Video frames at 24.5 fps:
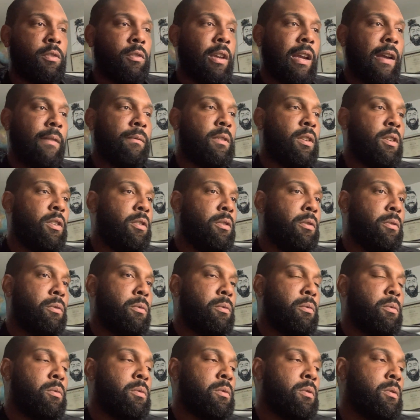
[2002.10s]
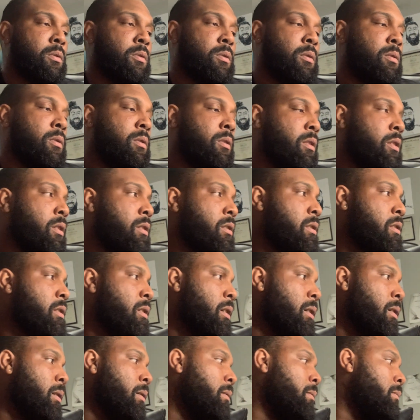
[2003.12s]
You have to use
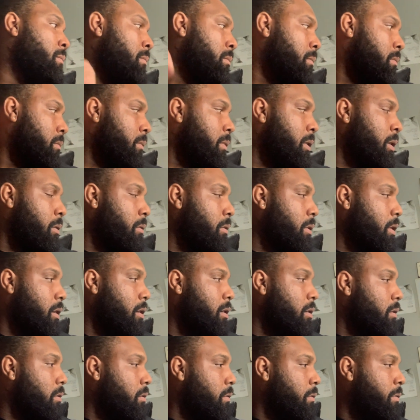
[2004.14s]
some, you know,